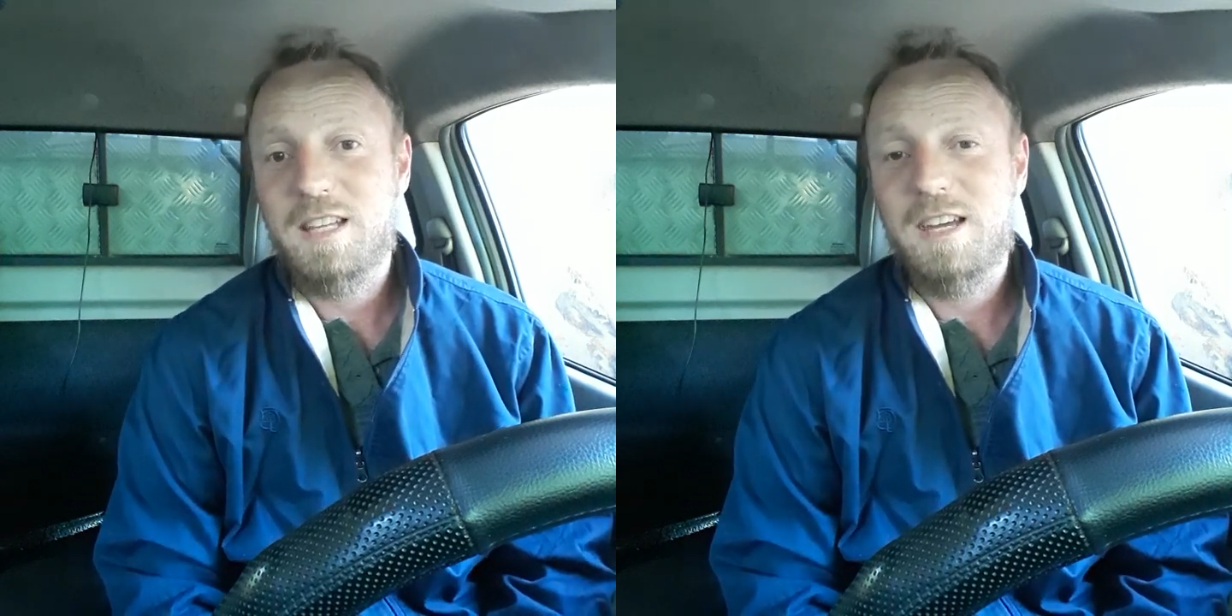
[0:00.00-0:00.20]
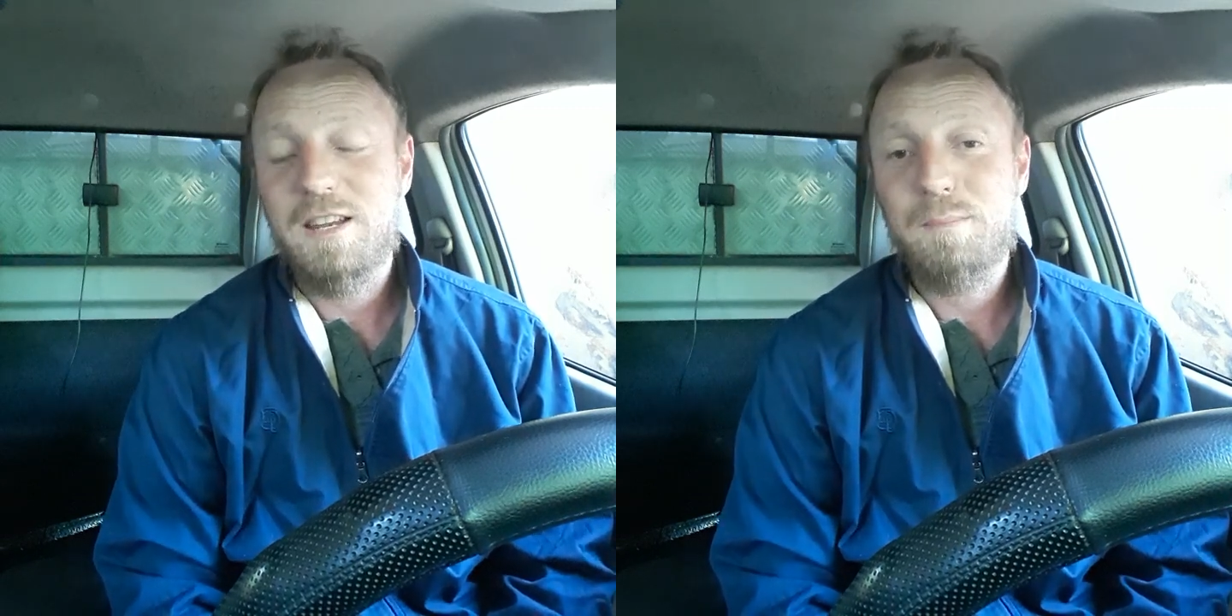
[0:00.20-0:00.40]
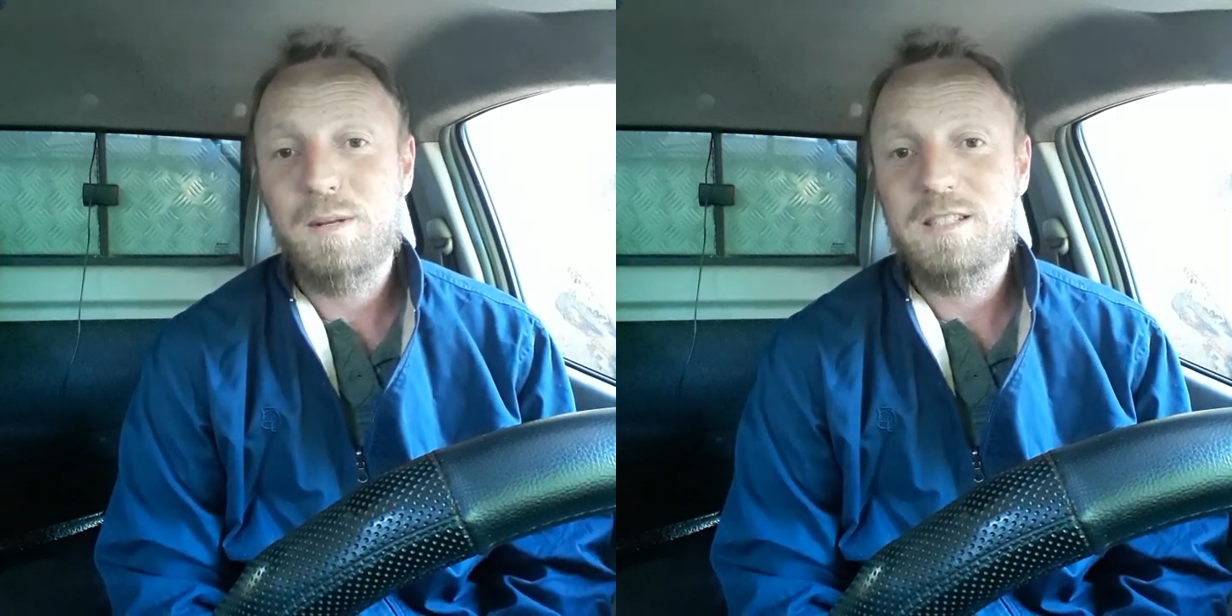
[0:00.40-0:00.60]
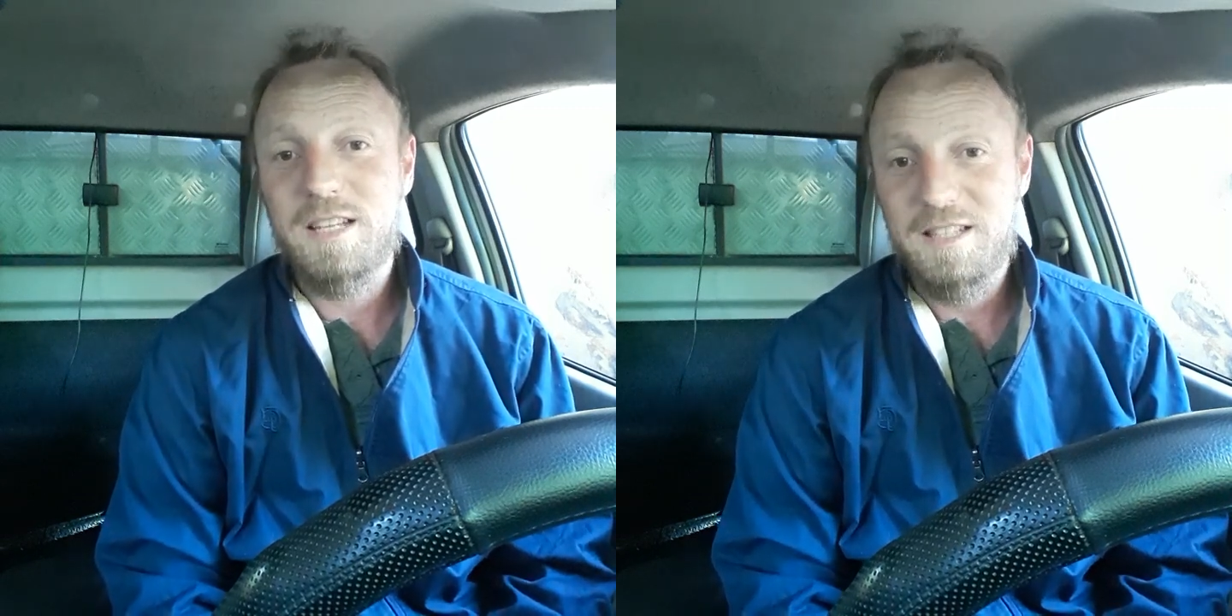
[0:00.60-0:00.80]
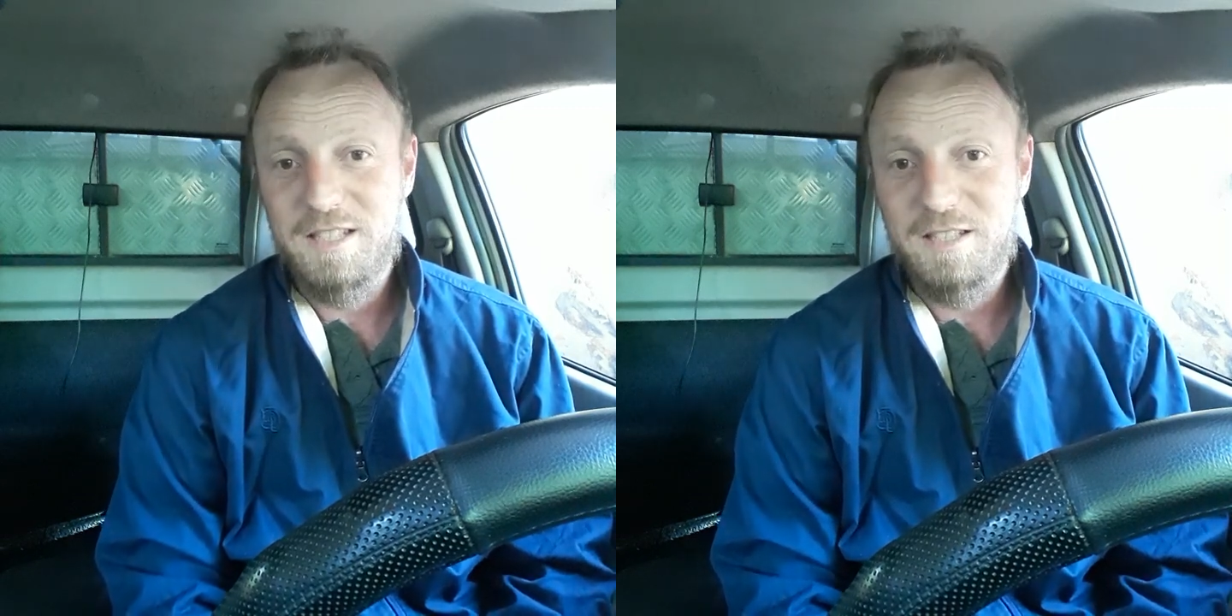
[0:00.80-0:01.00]
a
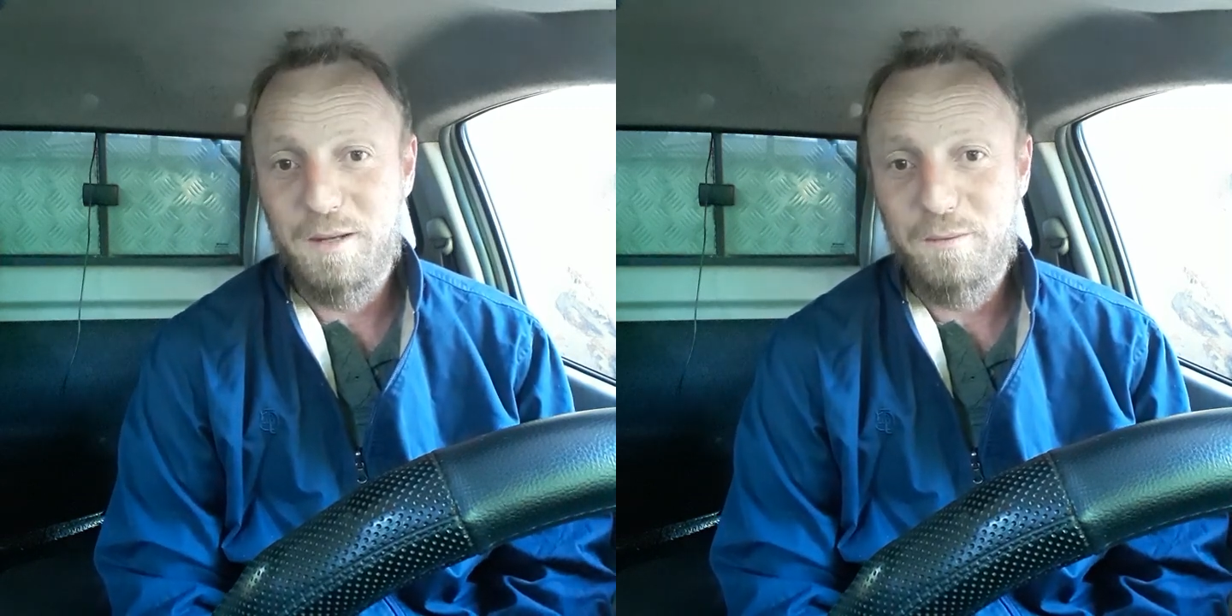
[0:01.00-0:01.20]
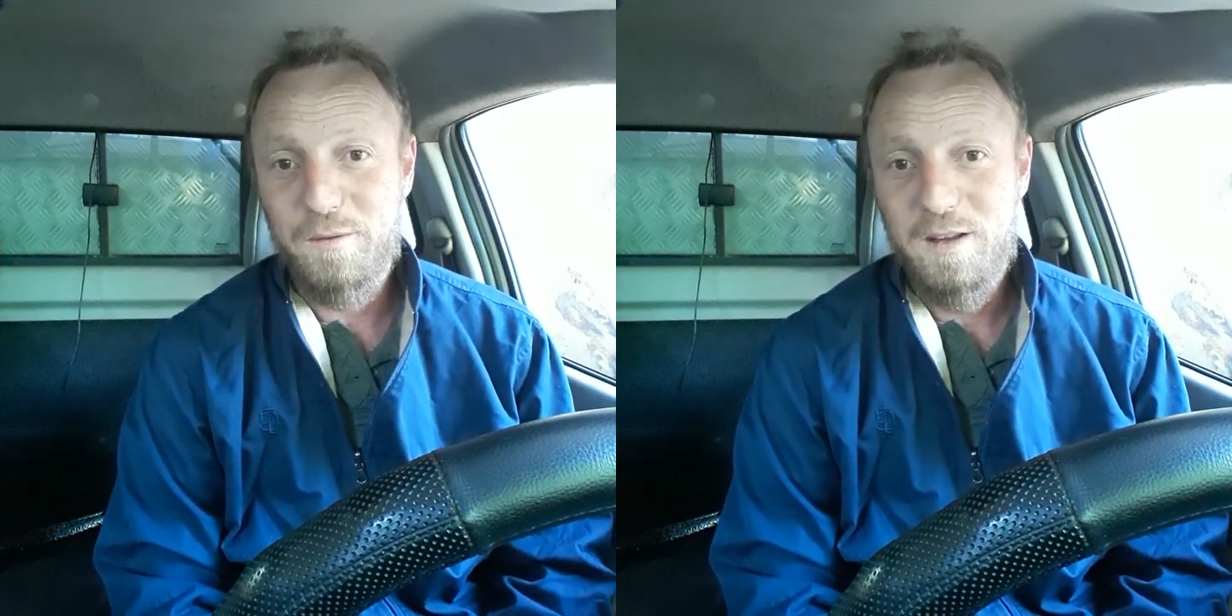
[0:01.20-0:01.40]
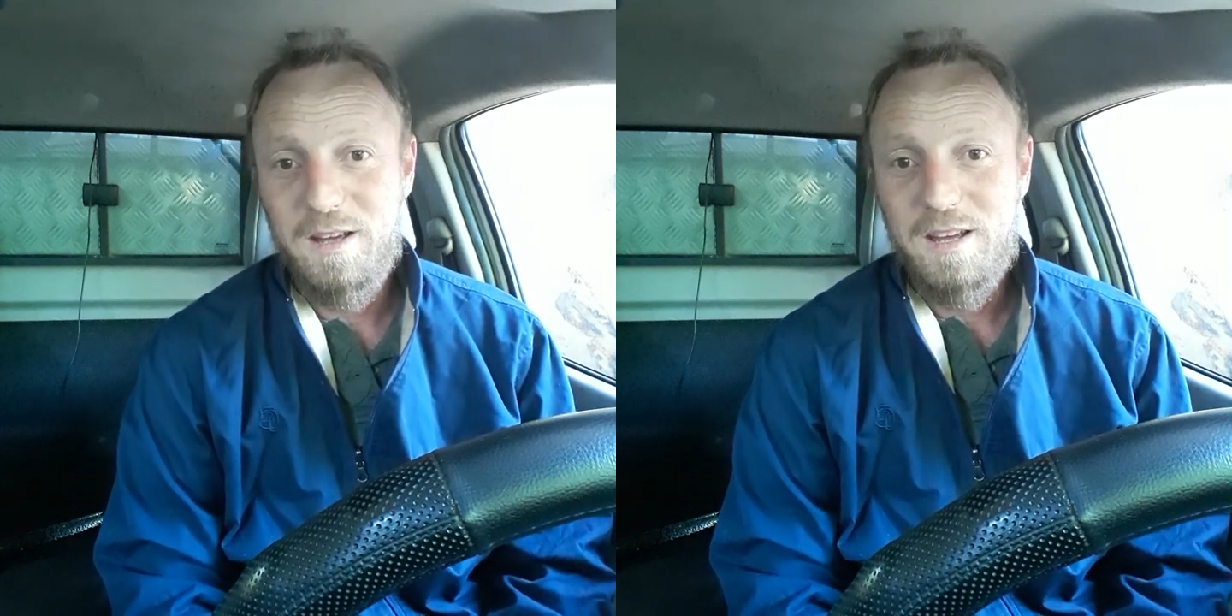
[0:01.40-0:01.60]
representative